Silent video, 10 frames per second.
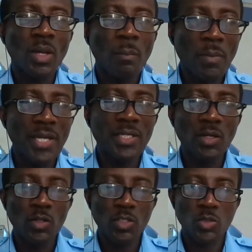Men
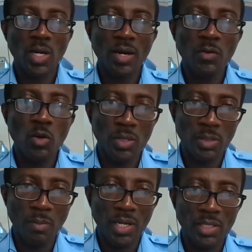also have hormone
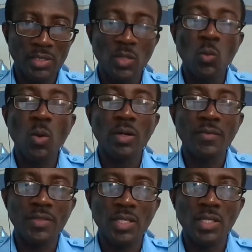imbalance, and one
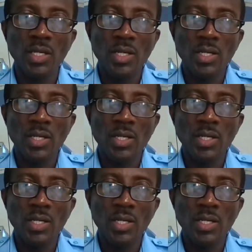of the